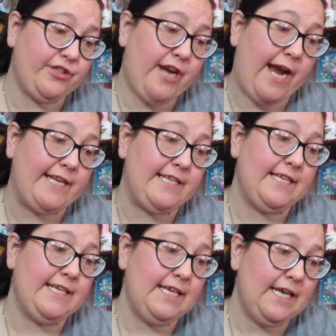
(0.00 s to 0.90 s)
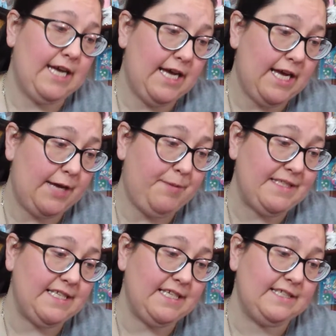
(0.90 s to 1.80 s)
dried
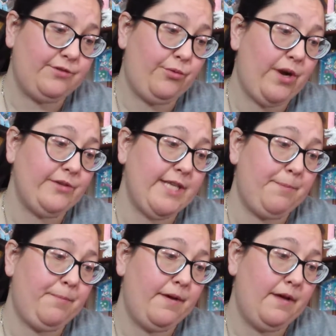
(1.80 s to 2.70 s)
hibiscus, rosehip